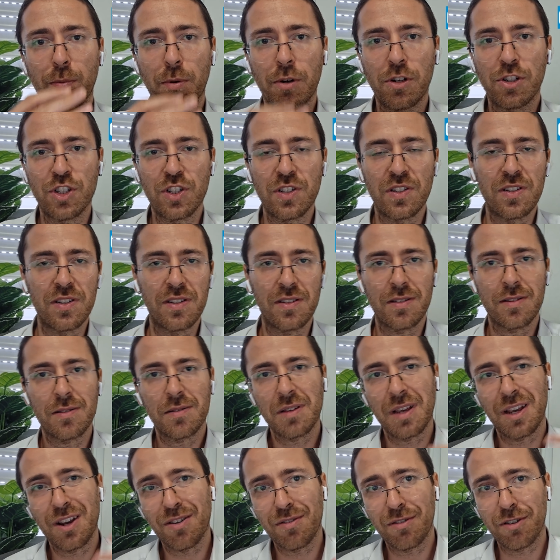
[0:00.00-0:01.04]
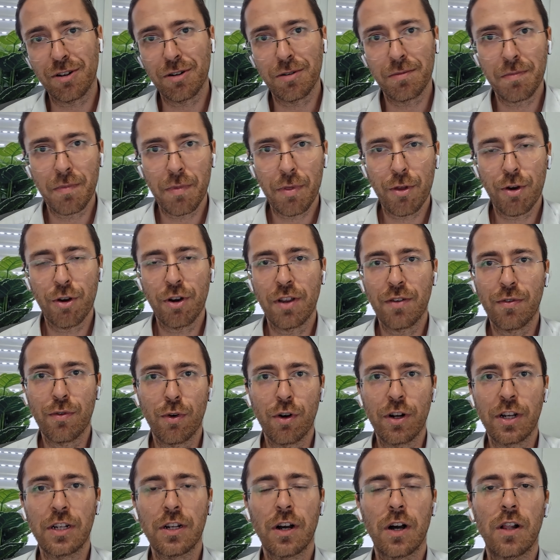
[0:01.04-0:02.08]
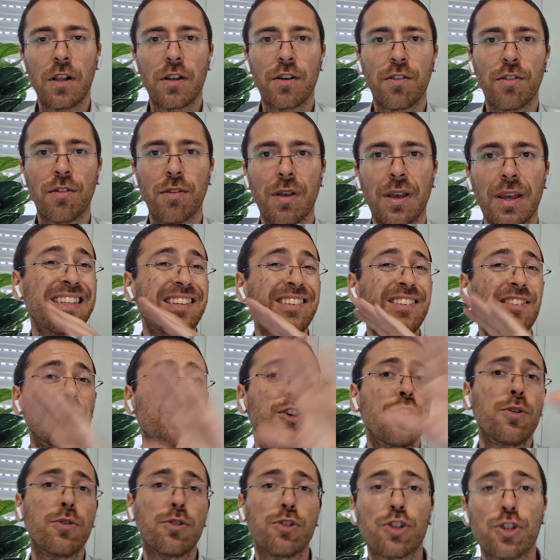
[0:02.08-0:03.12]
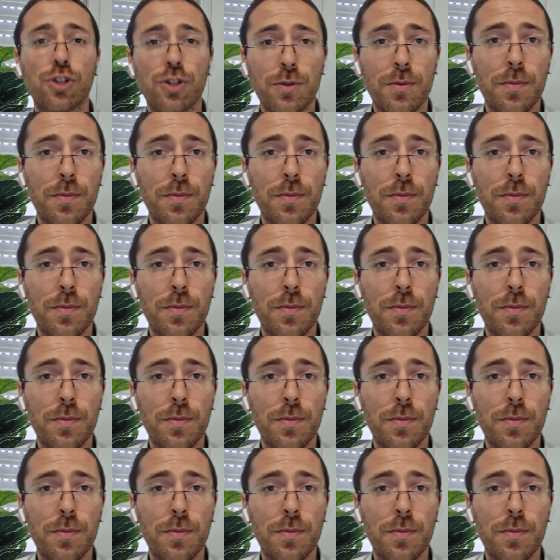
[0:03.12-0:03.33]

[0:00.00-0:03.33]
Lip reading: purchases, say over $30, $40, this is huge.